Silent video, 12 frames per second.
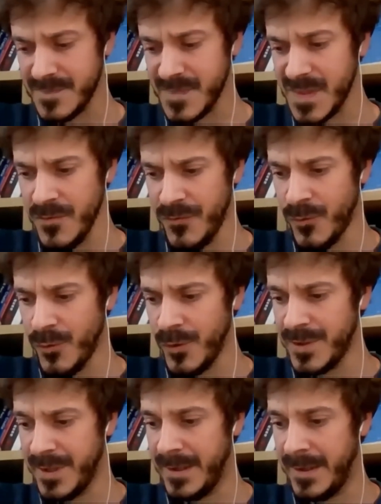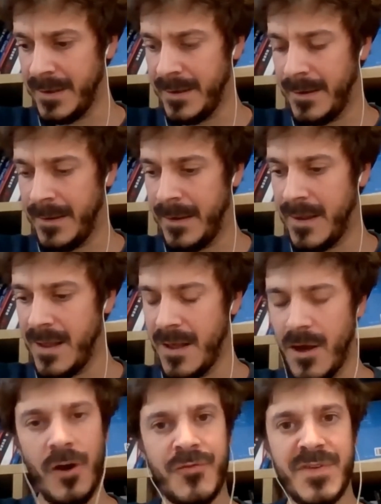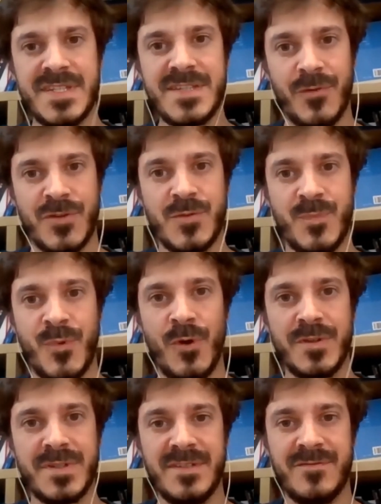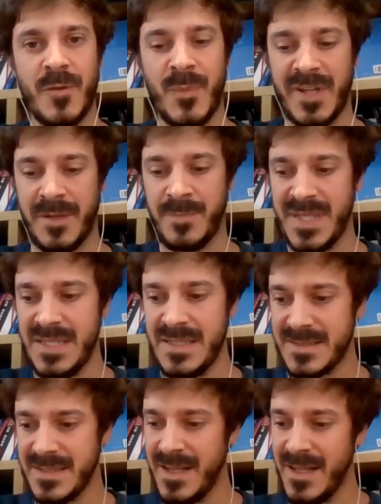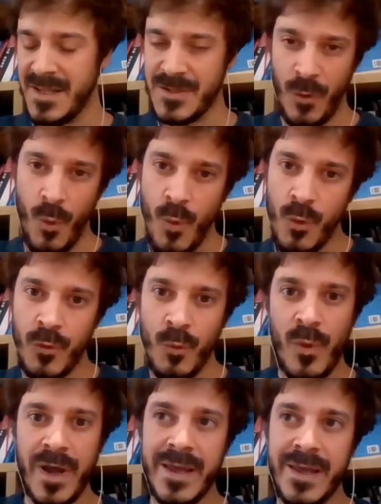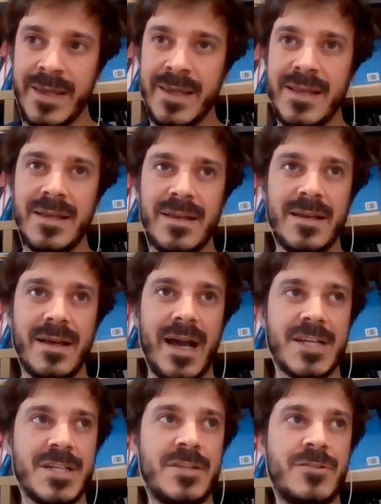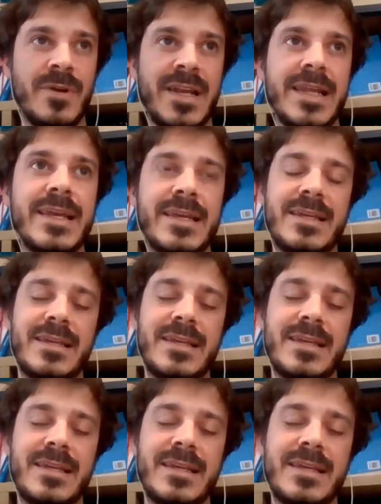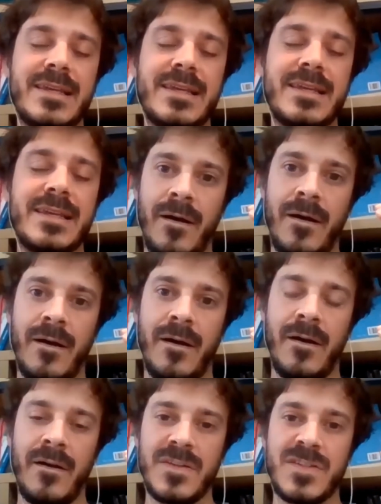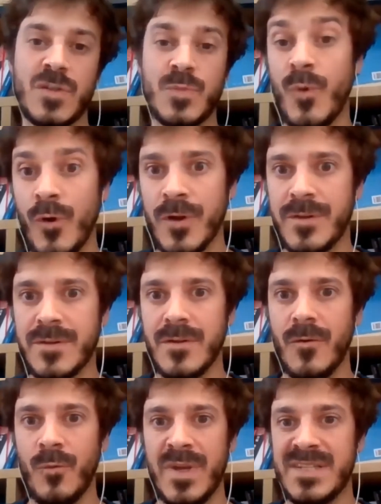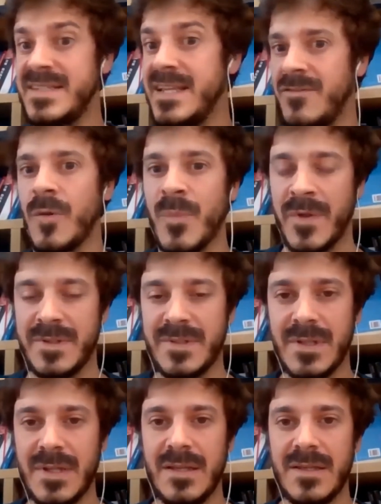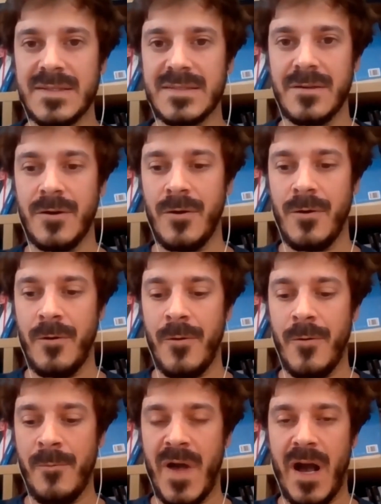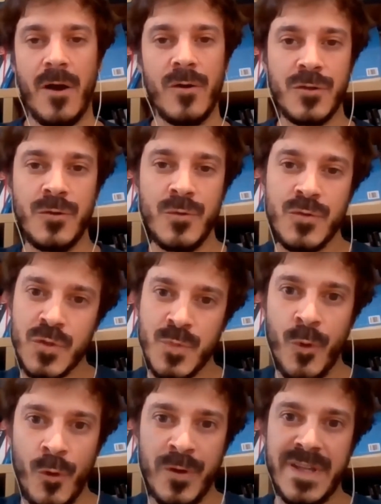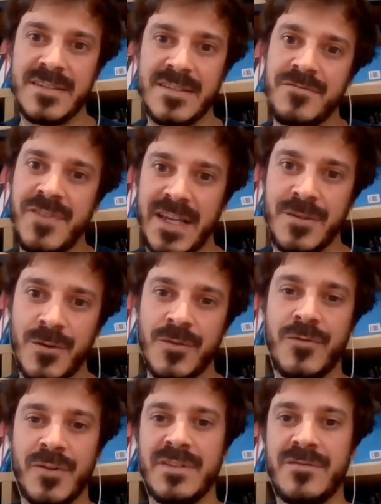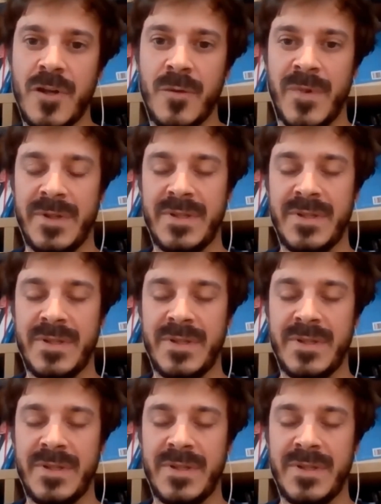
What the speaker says: for the Office for Sport, Development and Peace. So all the way actually to link sport with development. So how to use sport as a vector for development.